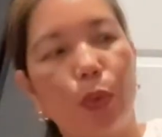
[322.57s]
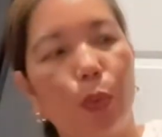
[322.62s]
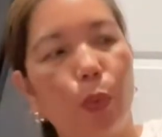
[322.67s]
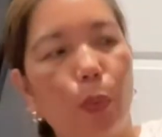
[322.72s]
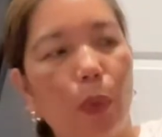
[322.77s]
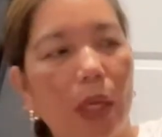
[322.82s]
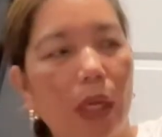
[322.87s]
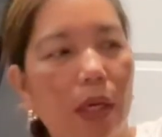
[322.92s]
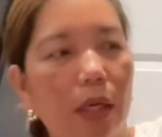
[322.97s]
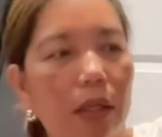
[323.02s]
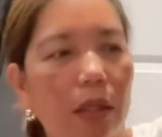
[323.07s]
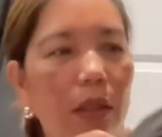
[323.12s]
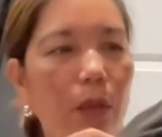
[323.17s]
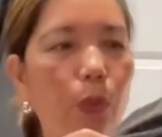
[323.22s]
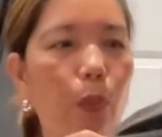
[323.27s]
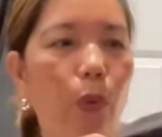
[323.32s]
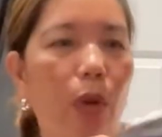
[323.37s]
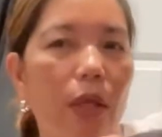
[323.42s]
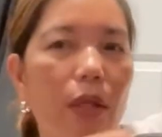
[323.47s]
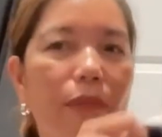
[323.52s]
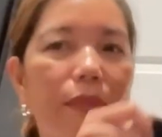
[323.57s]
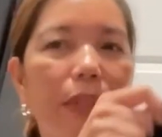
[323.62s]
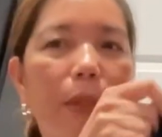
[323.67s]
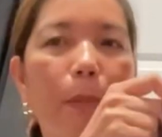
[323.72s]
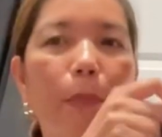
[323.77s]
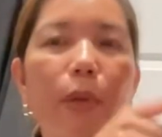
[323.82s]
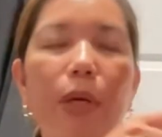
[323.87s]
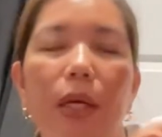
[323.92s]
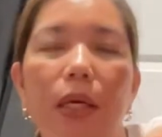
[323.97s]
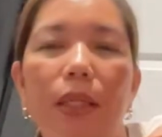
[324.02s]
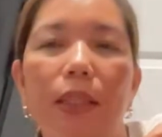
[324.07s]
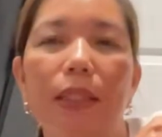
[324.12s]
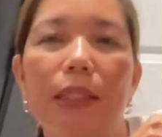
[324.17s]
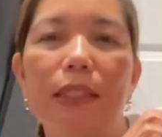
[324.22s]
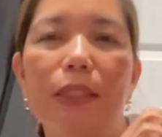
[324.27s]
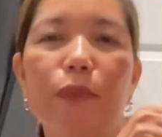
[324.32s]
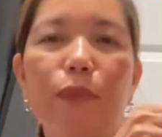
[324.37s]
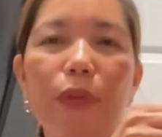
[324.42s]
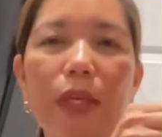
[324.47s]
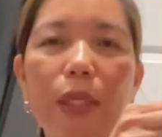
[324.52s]
wear in one of the
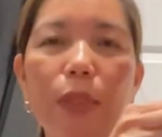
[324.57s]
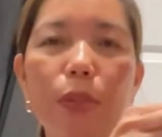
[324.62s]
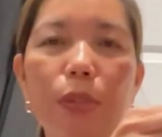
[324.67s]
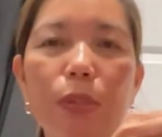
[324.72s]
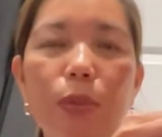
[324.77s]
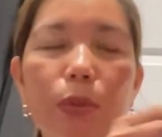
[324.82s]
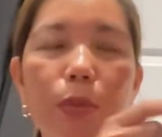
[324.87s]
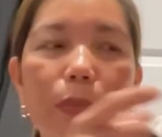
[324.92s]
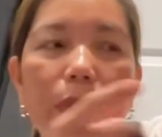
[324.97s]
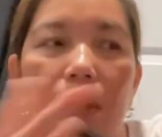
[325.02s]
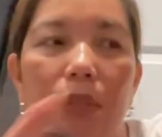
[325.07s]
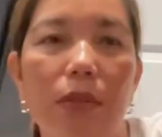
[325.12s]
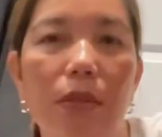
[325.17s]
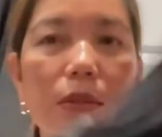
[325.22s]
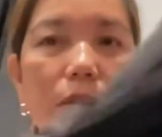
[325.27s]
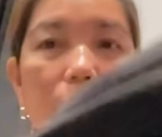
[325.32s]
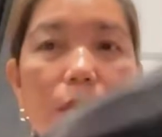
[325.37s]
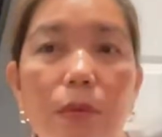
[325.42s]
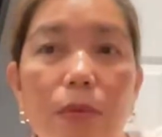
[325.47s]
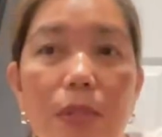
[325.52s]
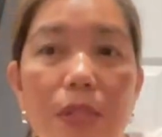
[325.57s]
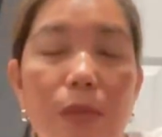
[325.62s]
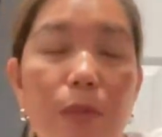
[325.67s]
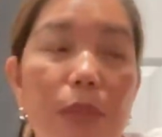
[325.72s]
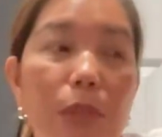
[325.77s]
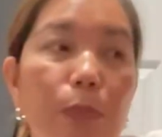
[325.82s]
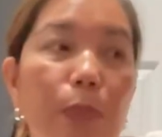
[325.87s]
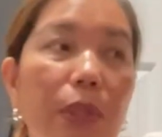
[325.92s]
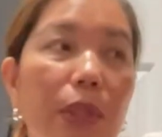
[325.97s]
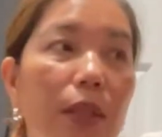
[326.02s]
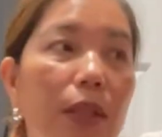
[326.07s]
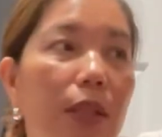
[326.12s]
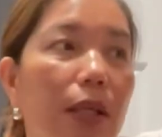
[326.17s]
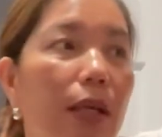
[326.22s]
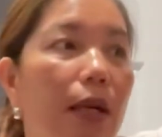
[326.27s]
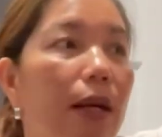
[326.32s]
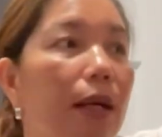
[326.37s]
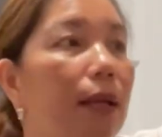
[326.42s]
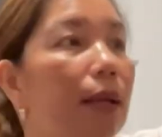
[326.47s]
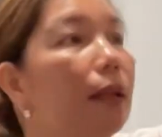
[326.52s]
parties very soon because you know Christmas
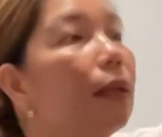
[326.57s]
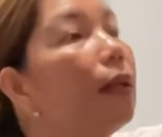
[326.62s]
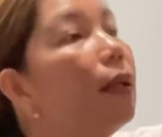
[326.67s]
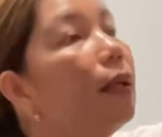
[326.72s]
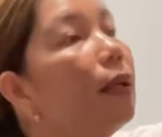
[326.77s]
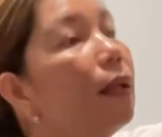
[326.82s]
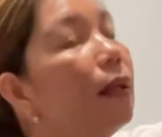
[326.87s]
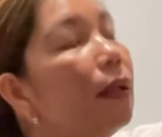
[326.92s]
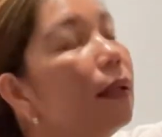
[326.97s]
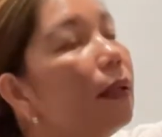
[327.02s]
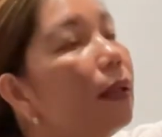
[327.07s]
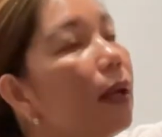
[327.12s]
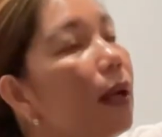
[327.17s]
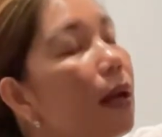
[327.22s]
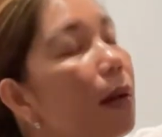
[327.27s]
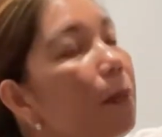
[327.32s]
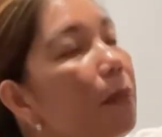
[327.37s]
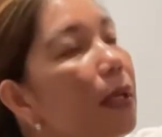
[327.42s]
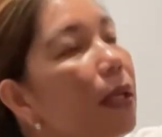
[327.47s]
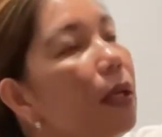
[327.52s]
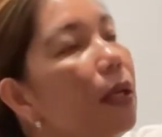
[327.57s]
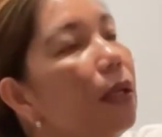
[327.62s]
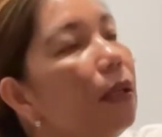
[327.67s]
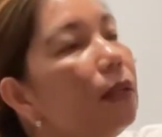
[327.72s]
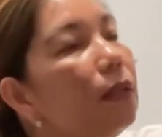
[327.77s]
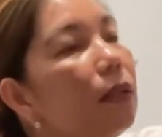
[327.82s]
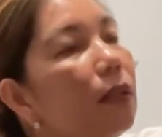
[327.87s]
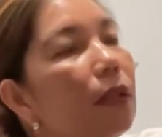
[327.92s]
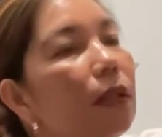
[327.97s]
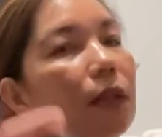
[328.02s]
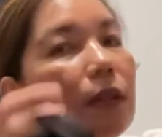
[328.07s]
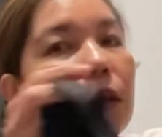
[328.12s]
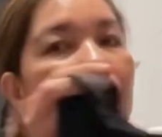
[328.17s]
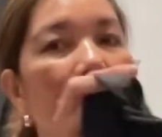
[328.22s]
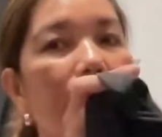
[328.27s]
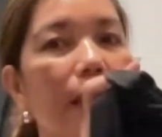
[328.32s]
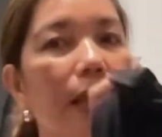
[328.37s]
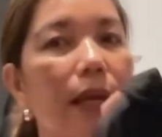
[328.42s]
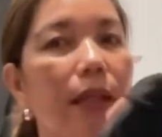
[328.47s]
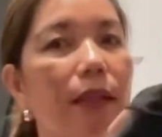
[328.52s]
party are coming. So
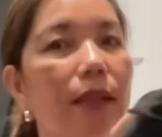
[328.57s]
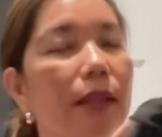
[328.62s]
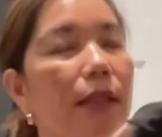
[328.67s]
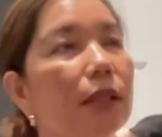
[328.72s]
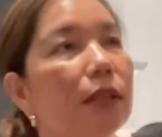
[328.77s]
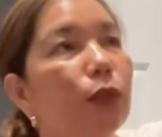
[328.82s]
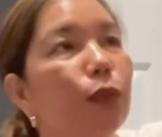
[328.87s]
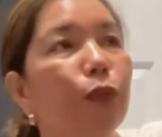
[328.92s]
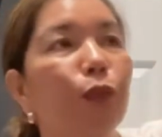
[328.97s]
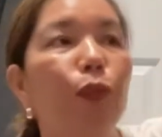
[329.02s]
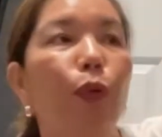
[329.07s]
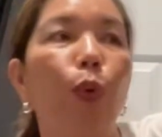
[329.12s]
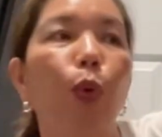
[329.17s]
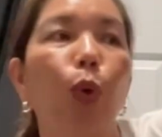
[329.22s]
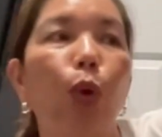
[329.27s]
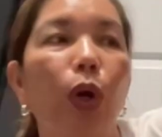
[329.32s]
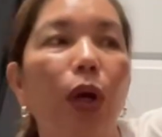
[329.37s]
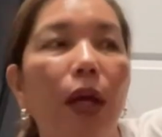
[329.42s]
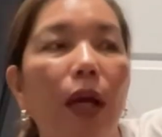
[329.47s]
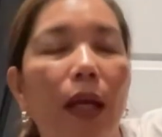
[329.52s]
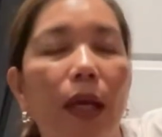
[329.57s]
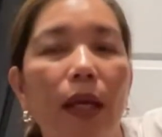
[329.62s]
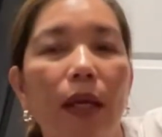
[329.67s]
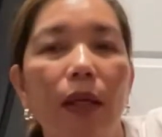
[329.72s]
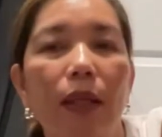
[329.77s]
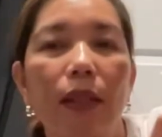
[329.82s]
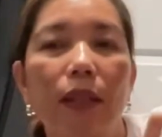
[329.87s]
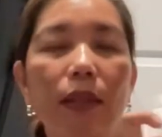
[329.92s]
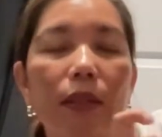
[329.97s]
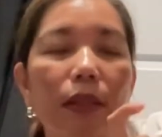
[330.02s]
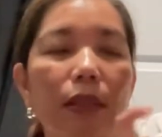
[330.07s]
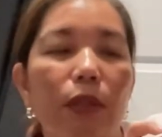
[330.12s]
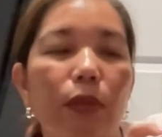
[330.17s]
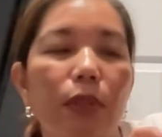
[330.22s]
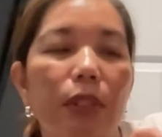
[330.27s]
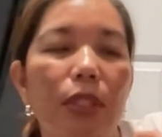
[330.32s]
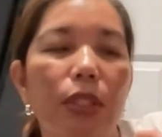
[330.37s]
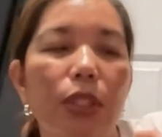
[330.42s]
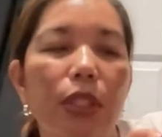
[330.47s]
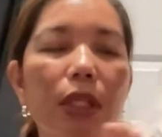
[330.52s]
I got this for the
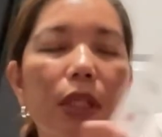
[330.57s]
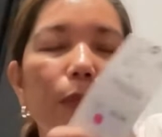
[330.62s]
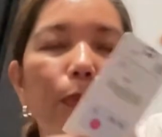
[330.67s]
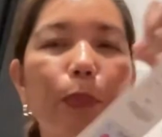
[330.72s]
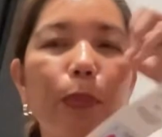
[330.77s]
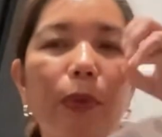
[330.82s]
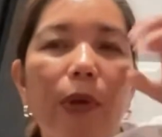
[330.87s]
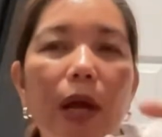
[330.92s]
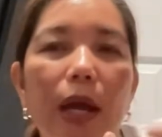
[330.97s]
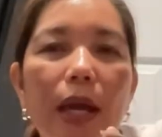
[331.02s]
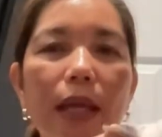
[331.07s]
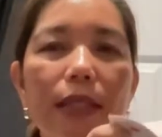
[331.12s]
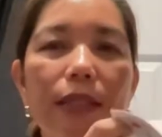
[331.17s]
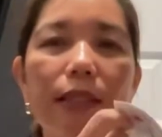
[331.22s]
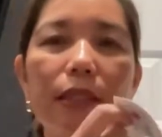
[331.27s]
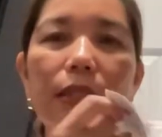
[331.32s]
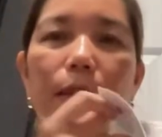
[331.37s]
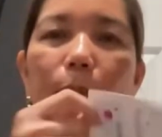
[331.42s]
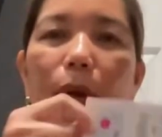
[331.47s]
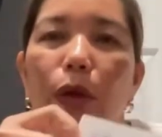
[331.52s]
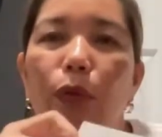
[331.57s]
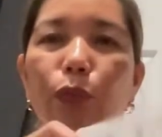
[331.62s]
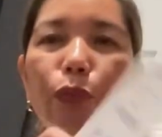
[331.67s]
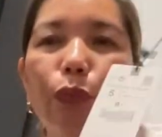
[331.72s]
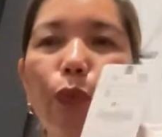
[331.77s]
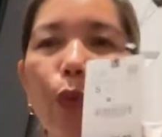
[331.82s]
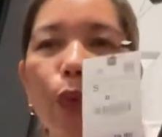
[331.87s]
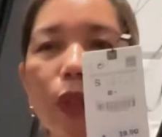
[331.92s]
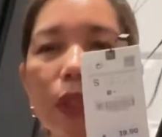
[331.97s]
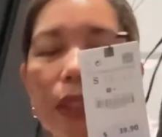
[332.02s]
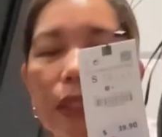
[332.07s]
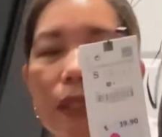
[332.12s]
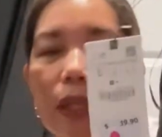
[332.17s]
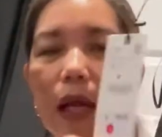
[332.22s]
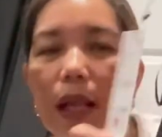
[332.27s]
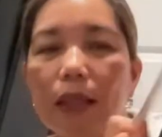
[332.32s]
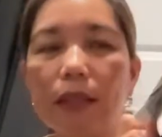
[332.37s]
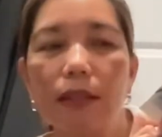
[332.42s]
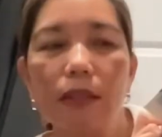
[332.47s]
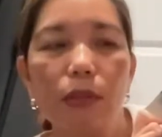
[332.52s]
original price is about $40
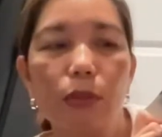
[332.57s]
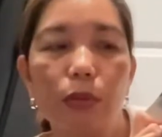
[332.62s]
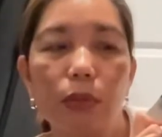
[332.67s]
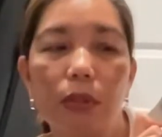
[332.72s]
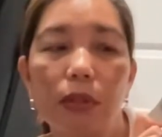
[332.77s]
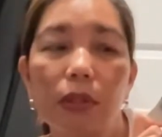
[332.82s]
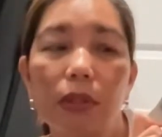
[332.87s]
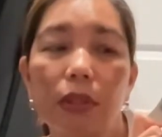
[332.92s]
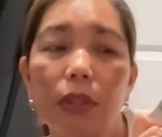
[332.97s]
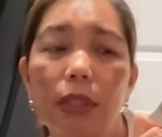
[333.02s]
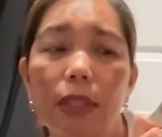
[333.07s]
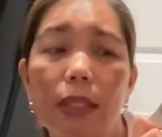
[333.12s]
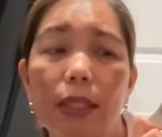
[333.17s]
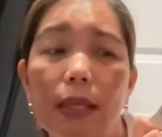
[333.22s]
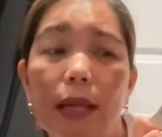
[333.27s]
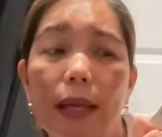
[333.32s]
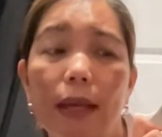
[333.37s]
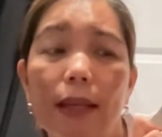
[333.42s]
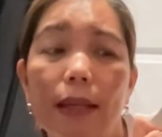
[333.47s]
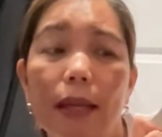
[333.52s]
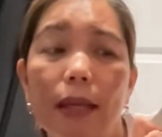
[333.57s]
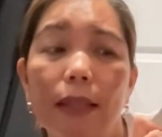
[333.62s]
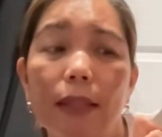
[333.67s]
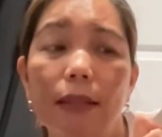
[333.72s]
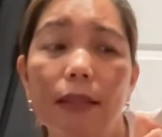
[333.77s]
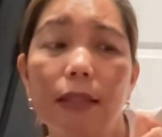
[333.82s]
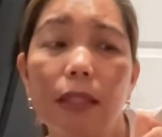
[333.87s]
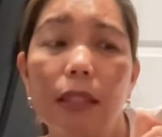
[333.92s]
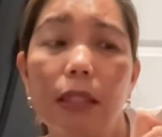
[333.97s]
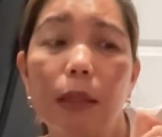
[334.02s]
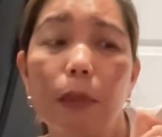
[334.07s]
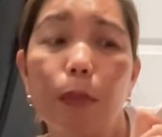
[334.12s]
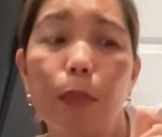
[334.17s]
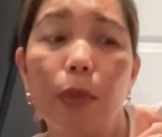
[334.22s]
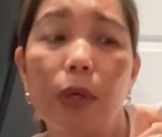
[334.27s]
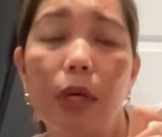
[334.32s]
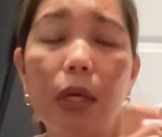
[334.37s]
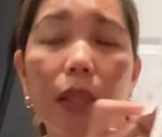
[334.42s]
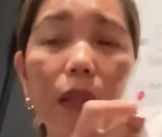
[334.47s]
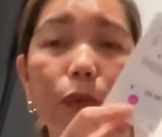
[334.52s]
so $39.90
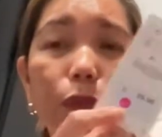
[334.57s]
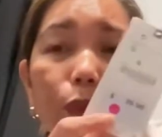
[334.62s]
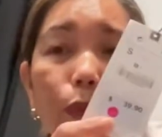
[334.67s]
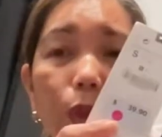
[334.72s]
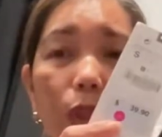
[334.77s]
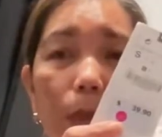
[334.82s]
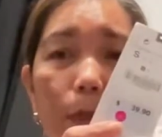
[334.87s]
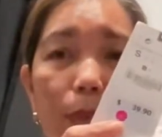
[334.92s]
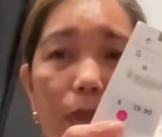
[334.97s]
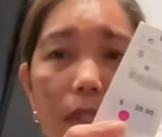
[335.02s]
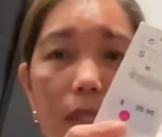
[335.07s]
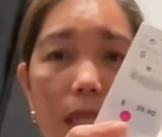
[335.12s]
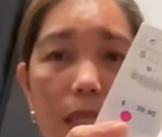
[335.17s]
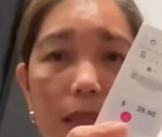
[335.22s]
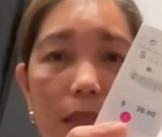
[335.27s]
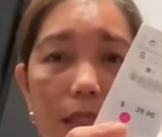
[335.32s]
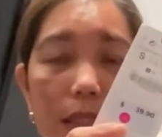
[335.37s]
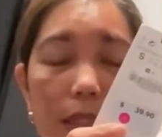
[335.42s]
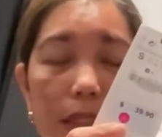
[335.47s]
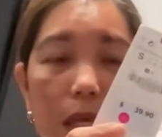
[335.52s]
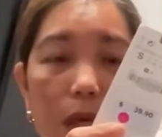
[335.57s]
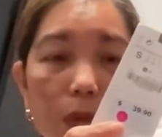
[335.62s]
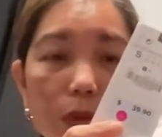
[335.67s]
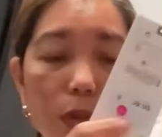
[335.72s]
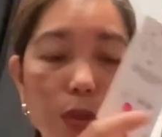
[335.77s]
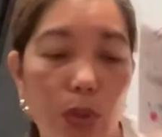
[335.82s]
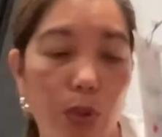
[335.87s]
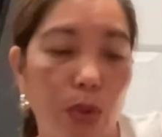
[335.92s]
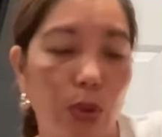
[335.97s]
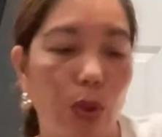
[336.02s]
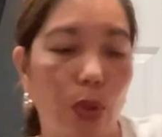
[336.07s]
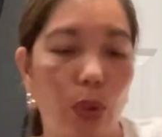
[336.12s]
but 40% discount too so